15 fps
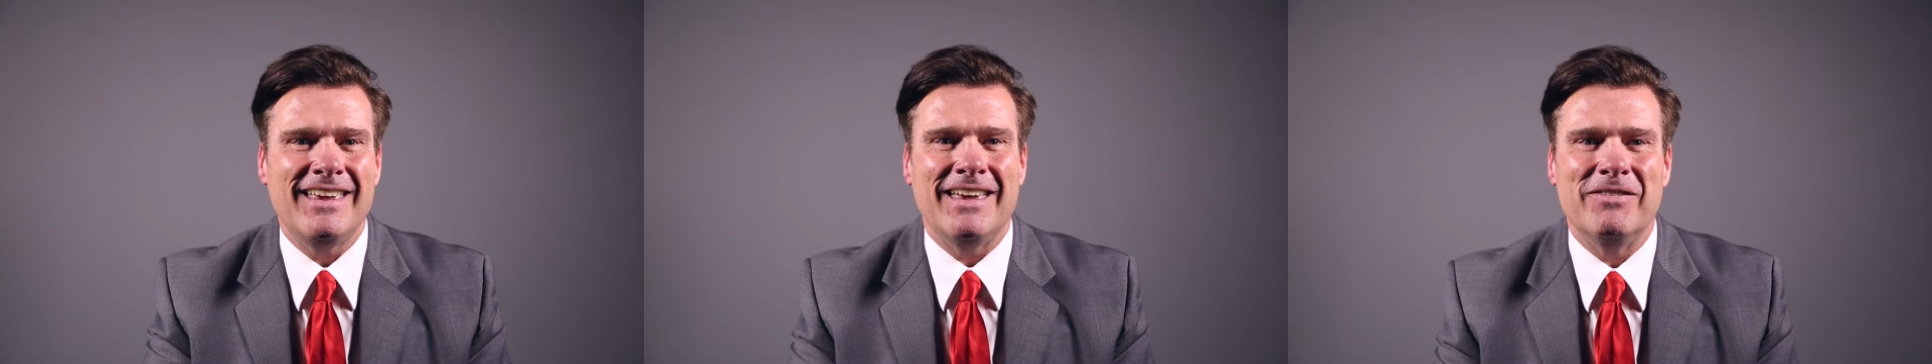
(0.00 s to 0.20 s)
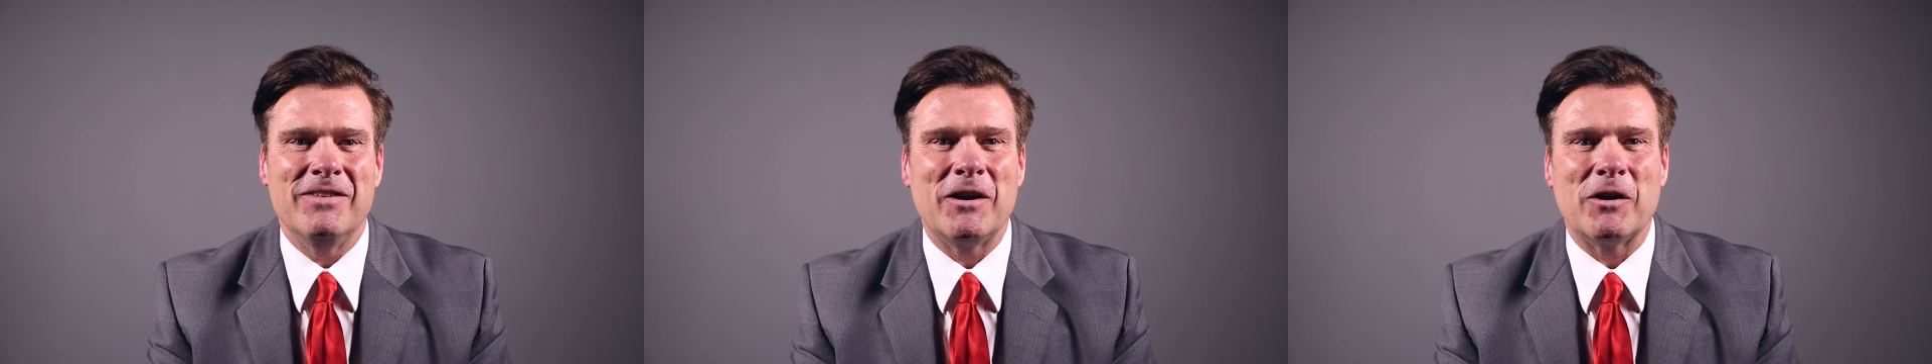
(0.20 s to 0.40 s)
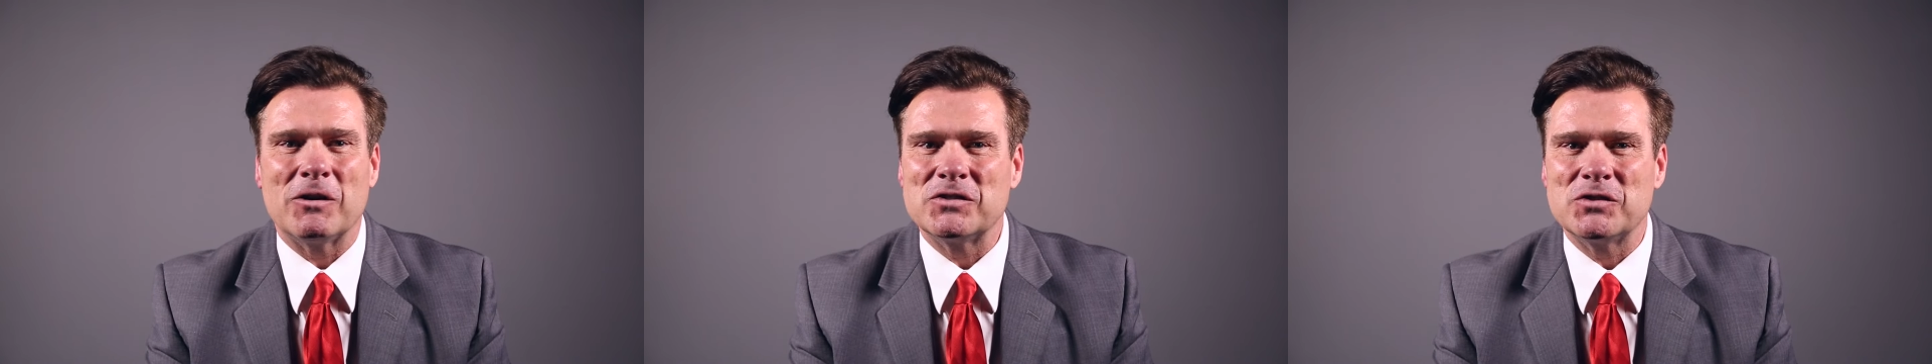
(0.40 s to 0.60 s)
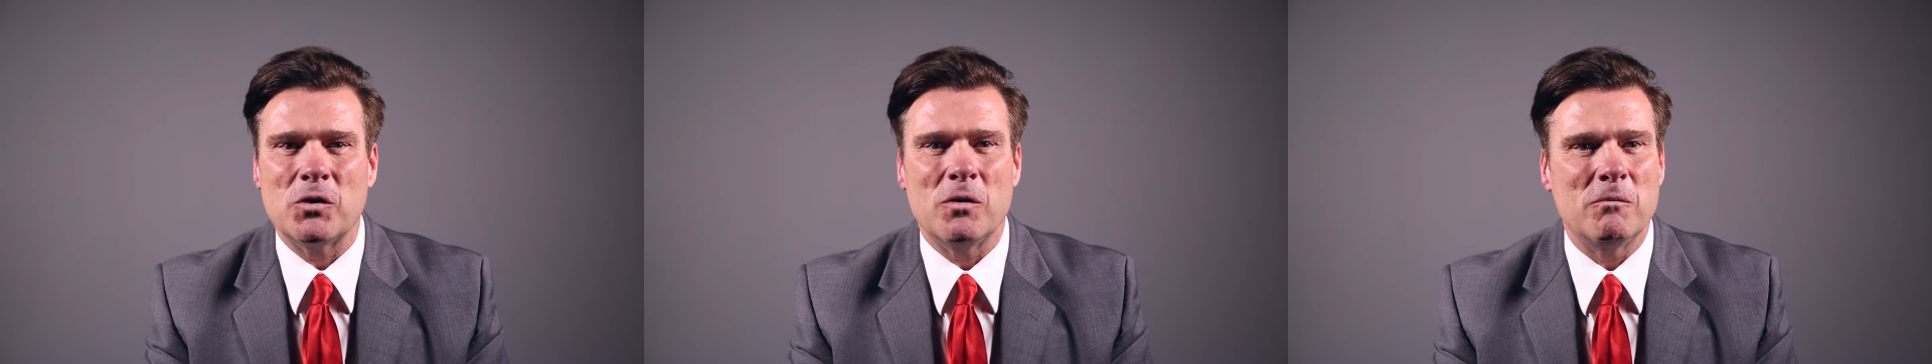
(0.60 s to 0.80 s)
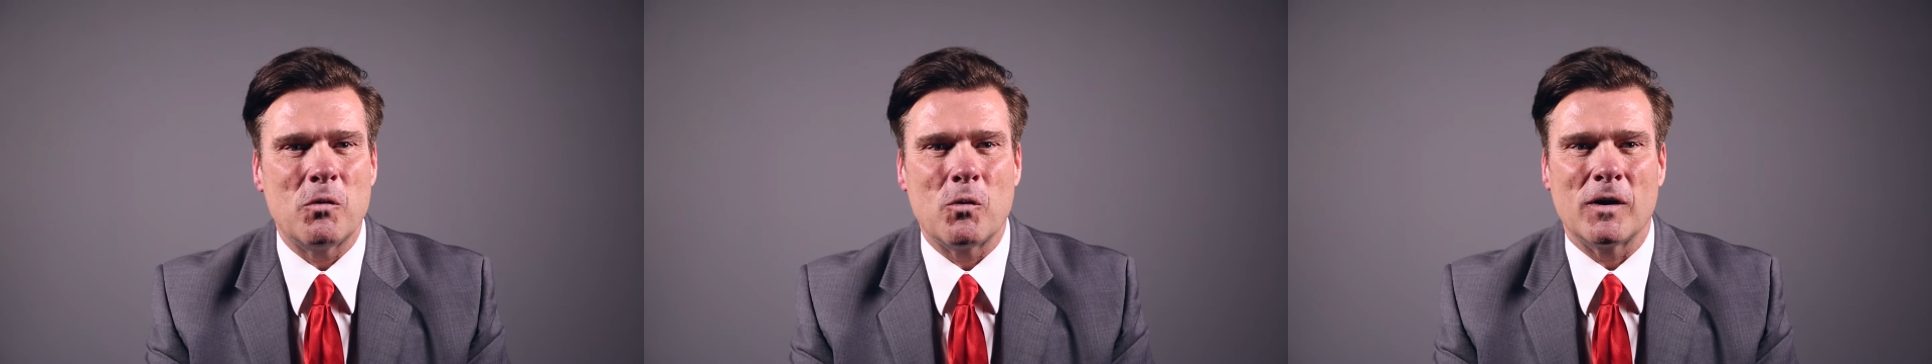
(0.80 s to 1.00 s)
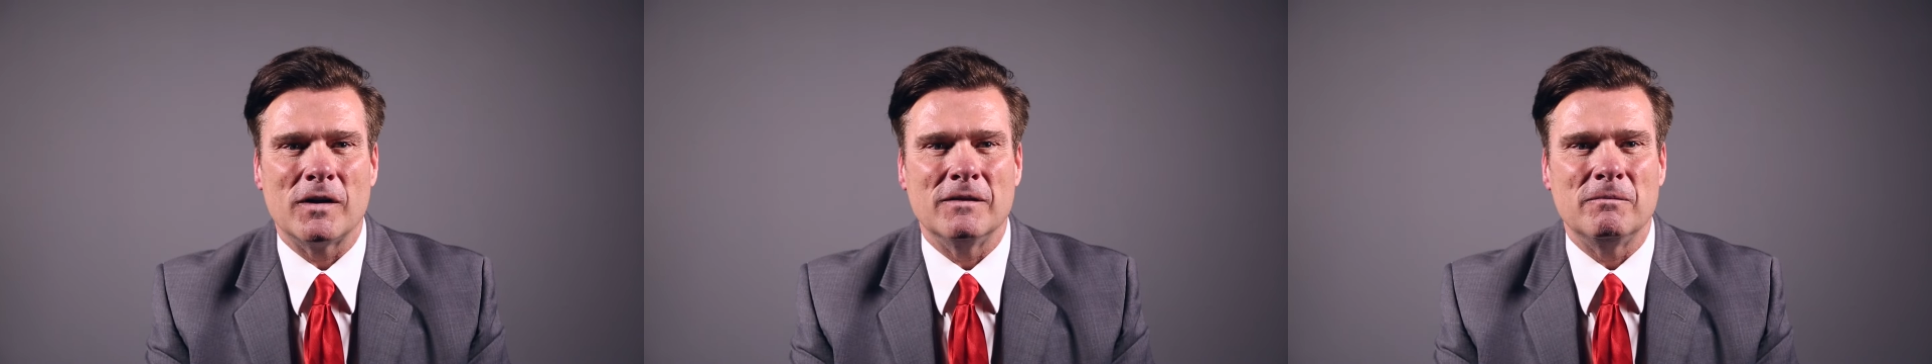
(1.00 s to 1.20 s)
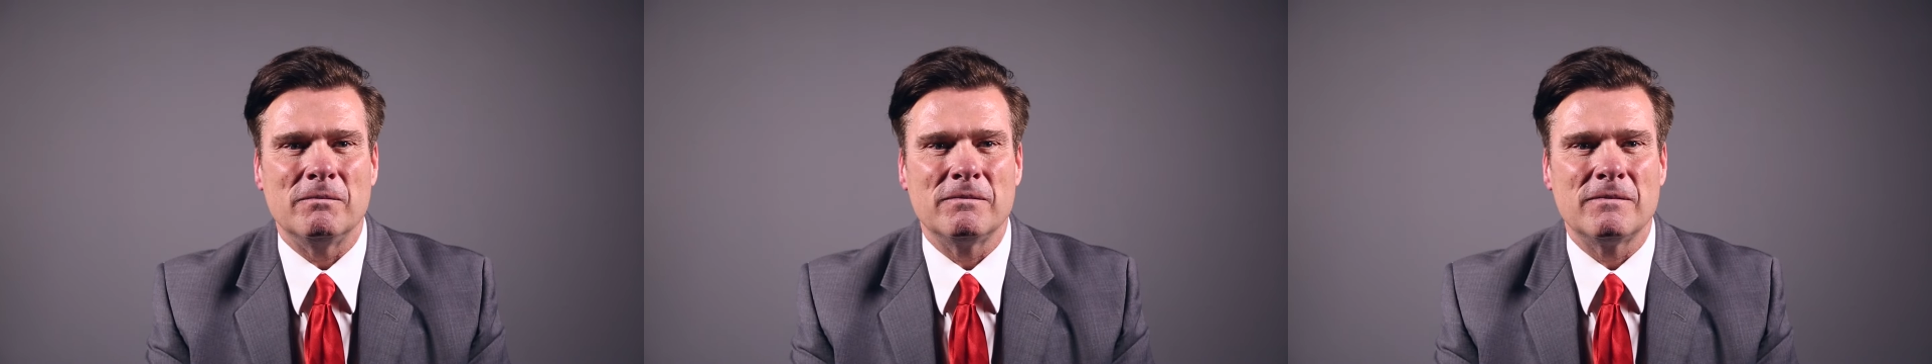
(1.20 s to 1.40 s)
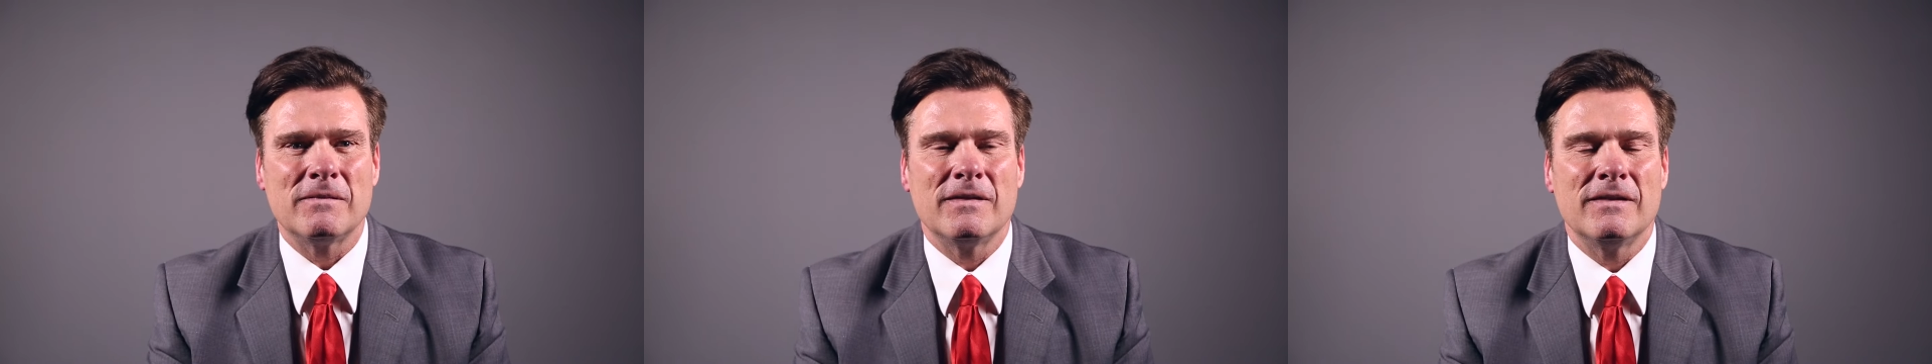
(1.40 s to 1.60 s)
And they are so important